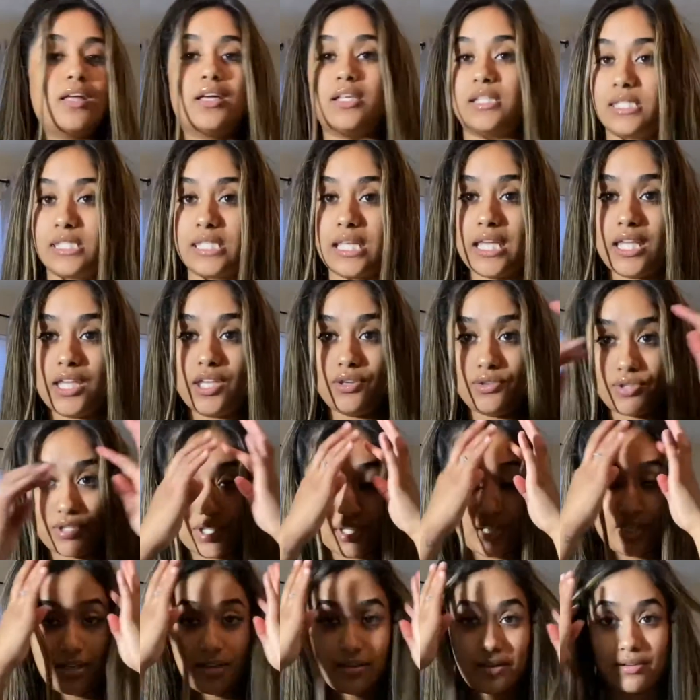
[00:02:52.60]
not saying you
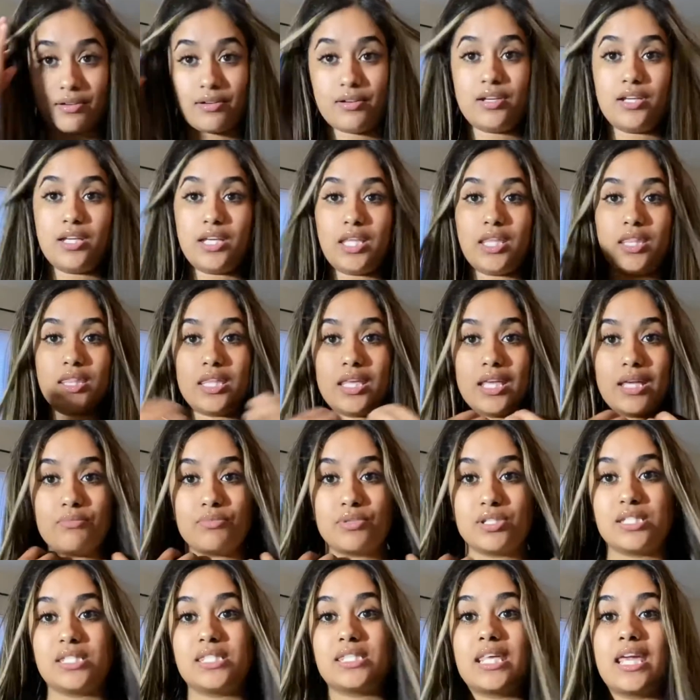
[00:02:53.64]
shouldn't or anything. I'm
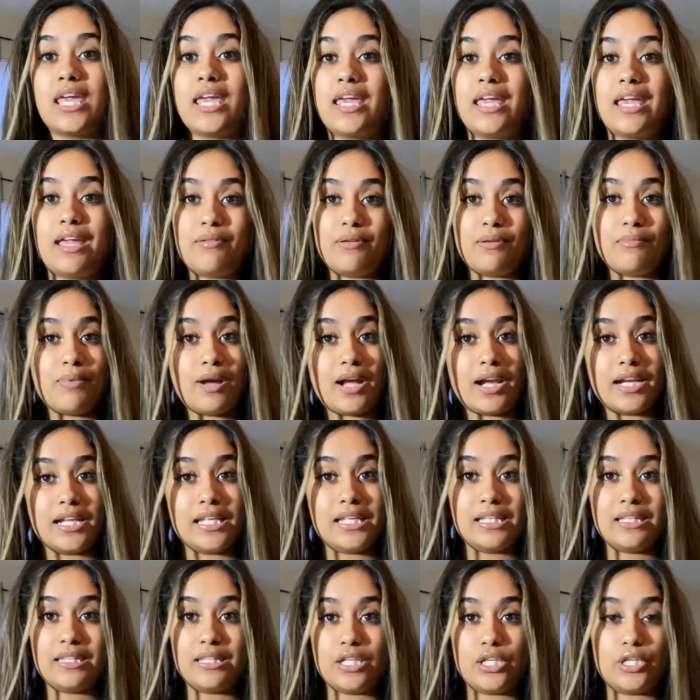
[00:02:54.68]
just saying everybody,
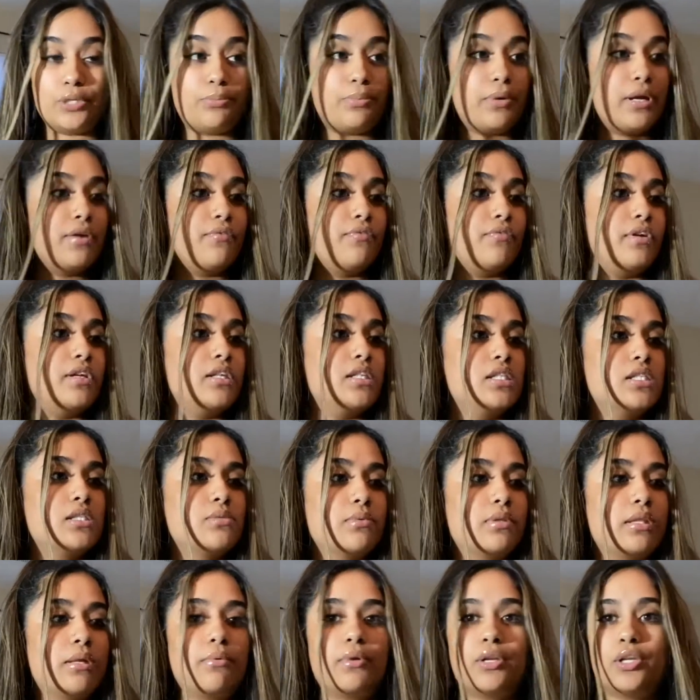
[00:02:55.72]
their preference, what
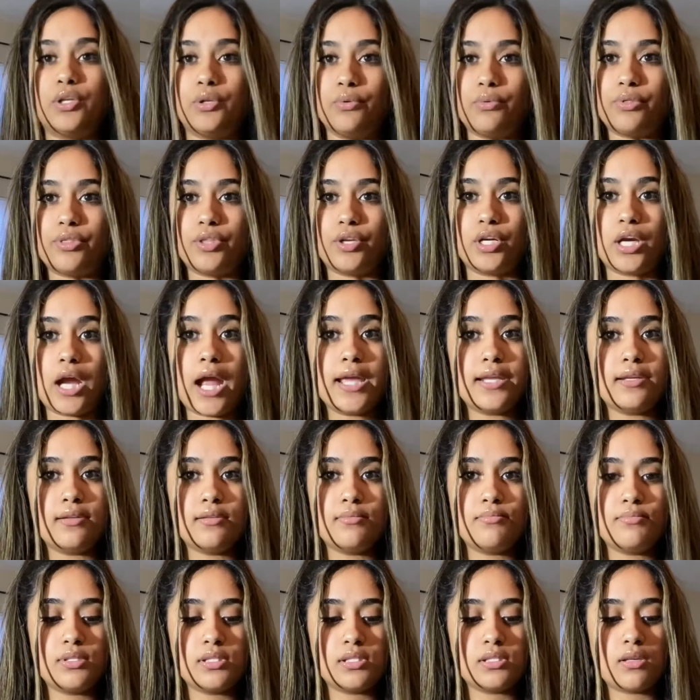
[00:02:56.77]
they want to do with their
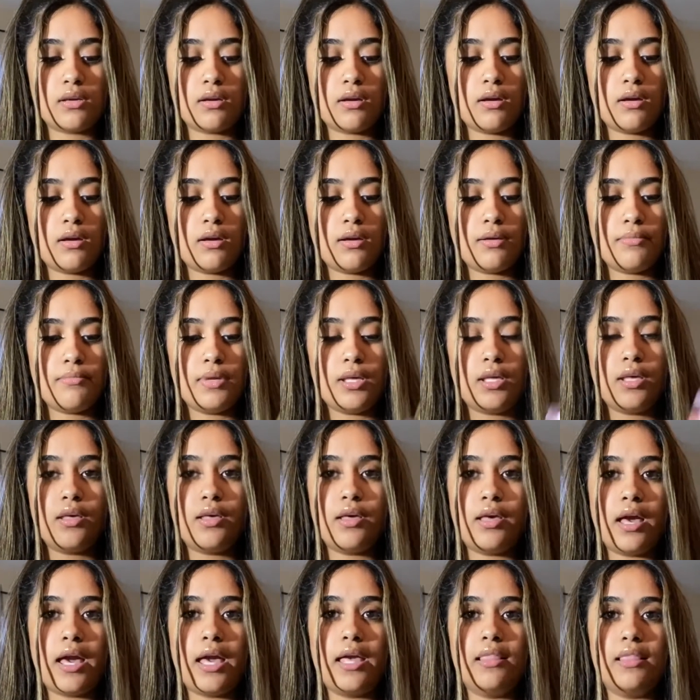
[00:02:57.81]
items.
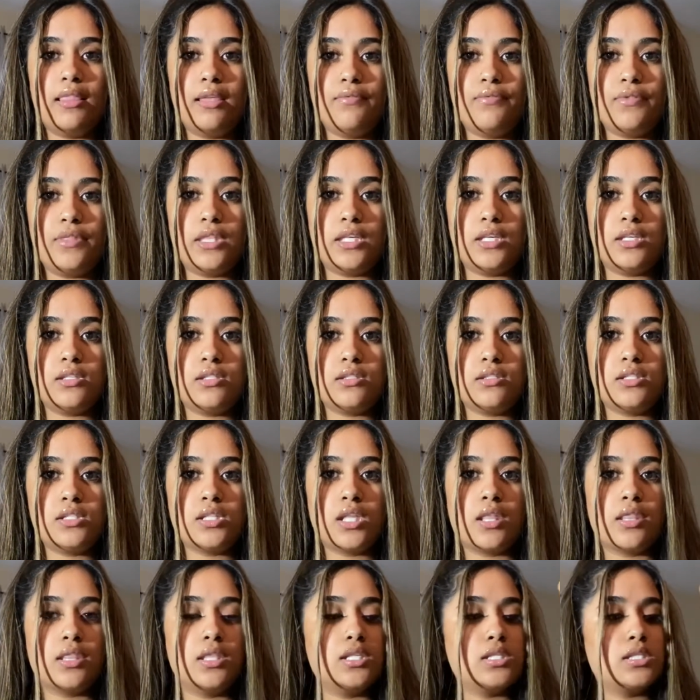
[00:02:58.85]
I love this.
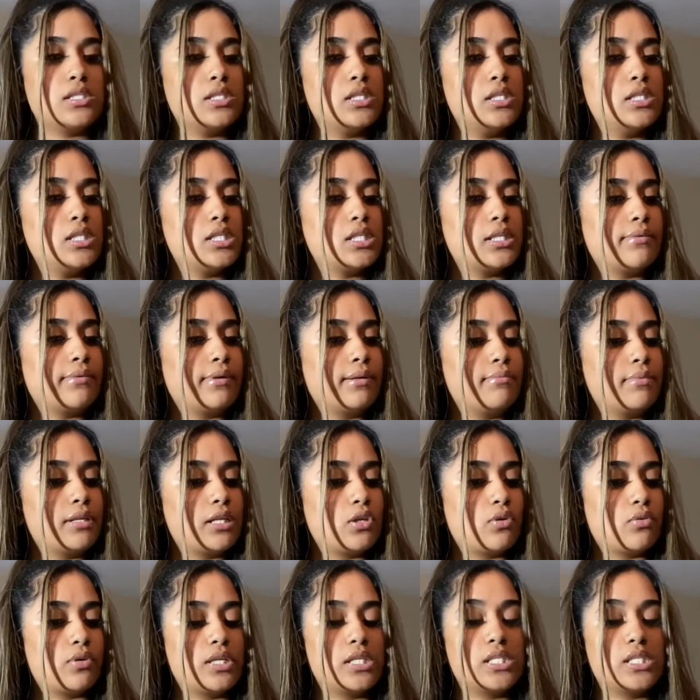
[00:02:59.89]
This is from Victoria's